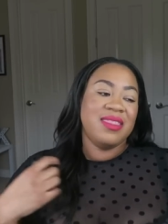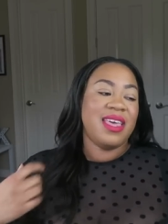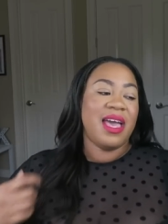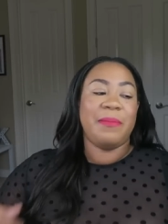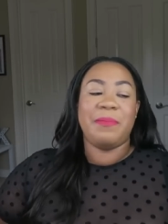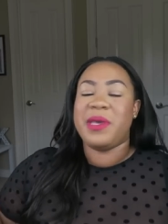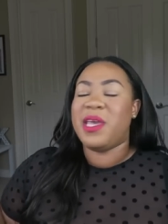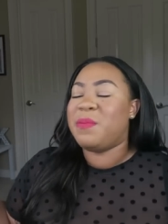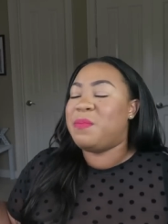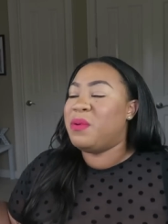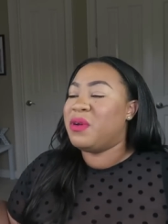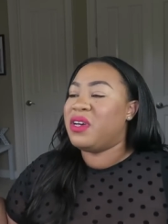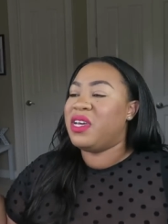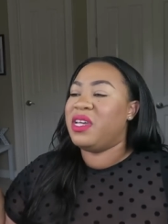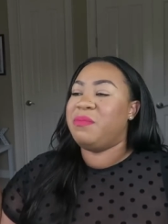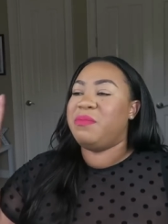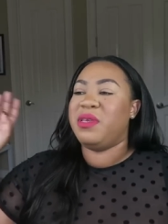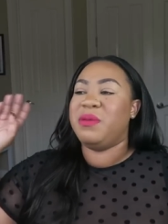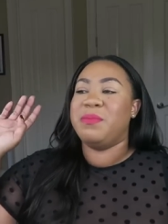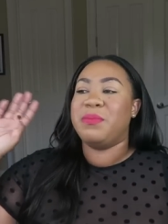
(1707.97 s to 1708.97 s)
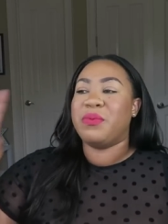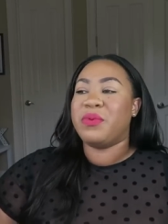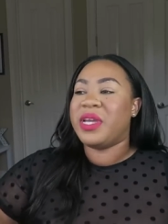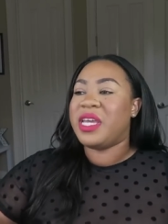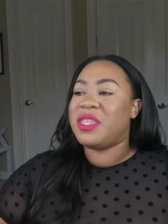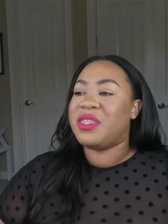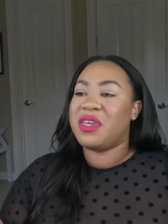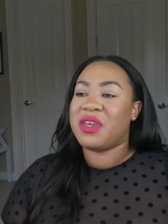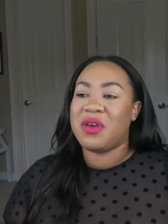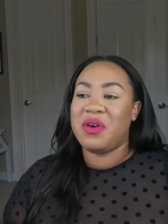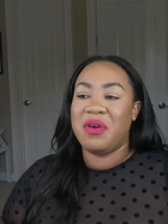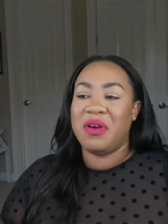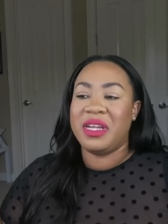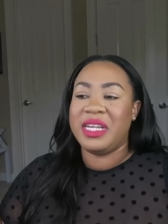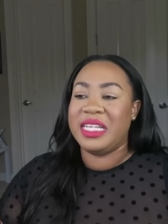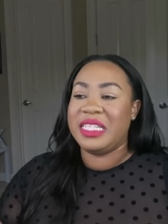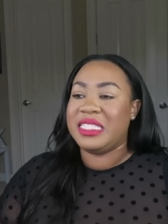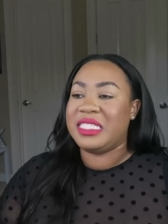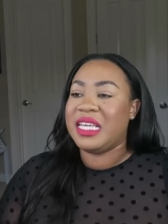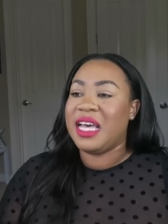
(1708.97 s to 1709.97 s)
that people could be breathing on
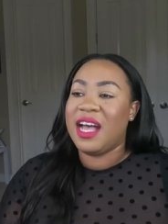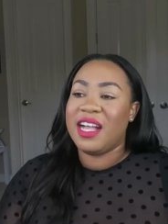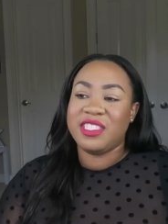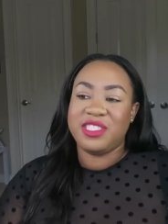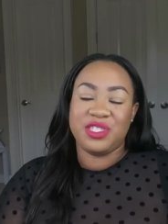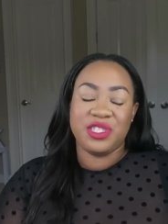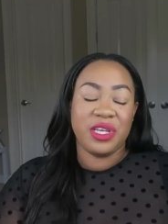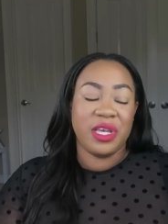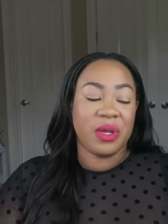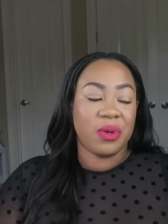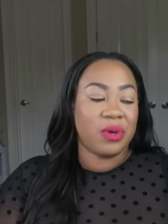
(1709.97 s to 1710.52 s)
and touching,